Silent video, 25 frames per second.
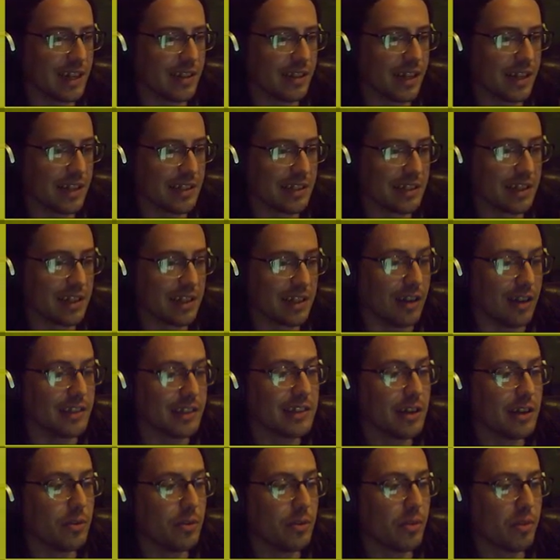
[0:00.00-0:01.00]
the extra
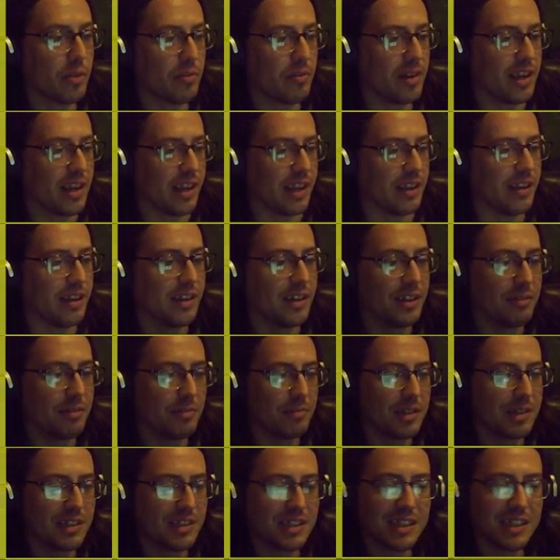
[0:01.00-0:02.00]
cards. Oh, three!
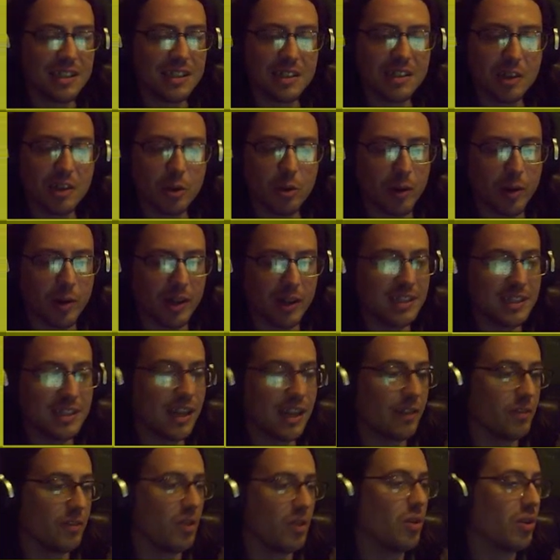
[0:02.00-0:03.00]
We didn't quite
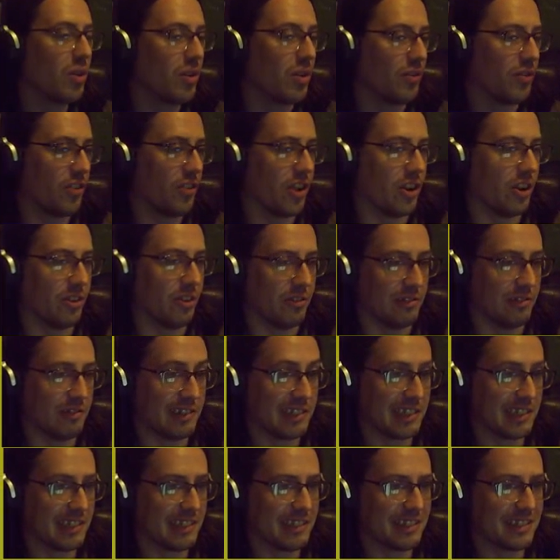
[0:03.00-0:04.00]
have all of
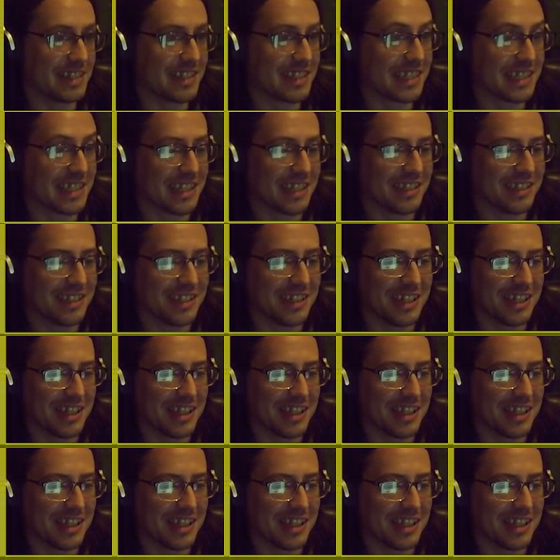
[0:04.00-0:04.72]
those standardy